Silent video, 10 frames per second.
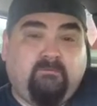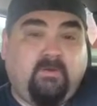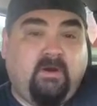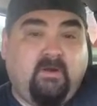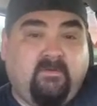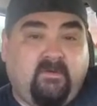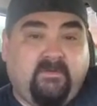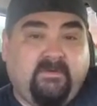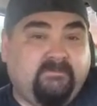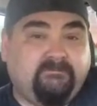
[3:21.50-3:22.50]
Burn up
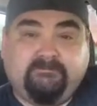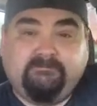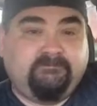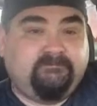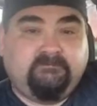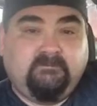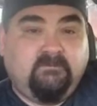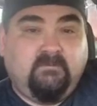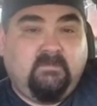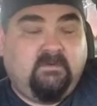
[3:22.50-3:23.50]
on me.
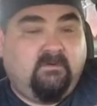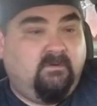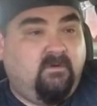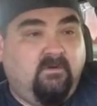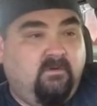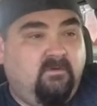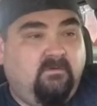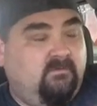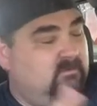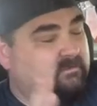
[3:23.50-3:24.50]
I don't
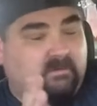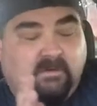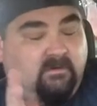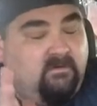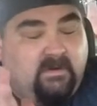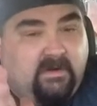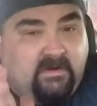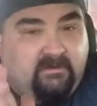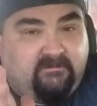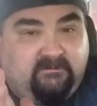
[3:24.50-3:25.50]
know what it
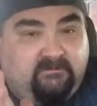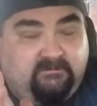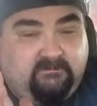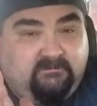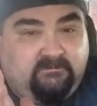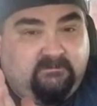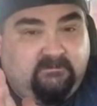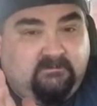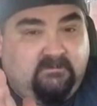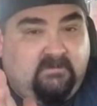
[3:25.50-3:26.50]
is.
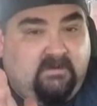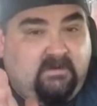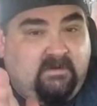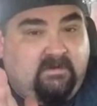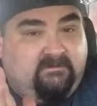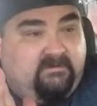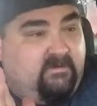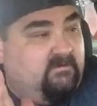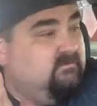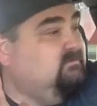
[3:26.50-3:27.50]

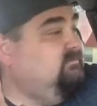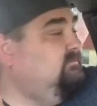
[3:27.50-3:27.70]
So,